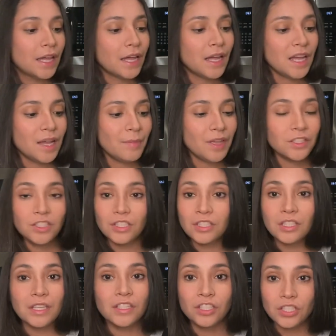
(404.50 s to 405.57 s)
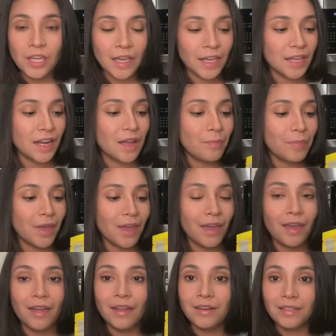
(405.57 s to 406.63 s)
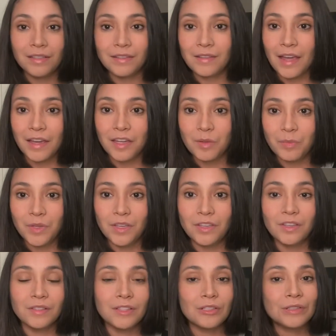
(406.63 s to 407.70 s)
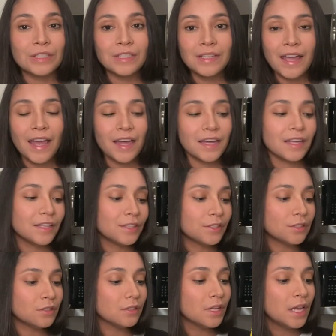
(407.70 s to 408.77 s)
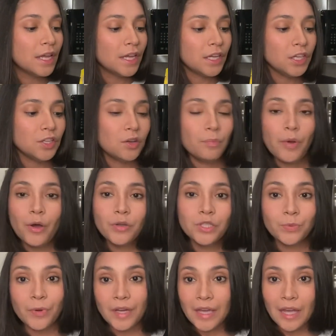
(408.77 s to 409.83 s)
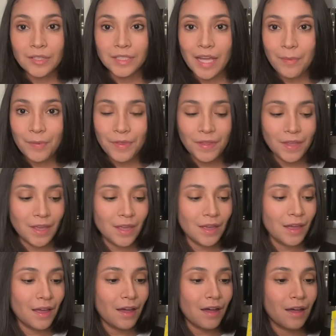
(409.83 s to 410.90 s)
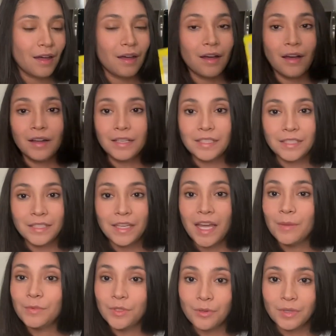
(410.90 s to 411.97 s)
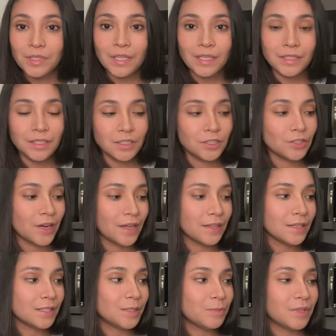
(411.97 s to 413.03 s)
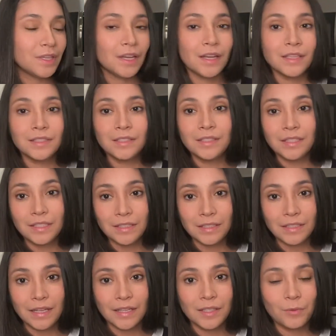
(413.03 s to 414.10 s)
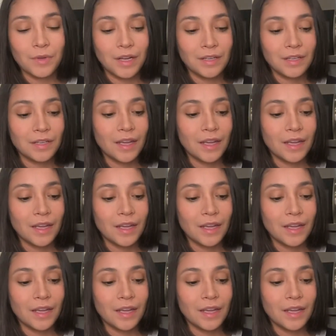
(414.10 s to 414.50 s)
Um, and just shake it up and that could be your little snack, a little, you know, post-workout type of thing honestly, I'm so excited to try this because this is exactly what I need.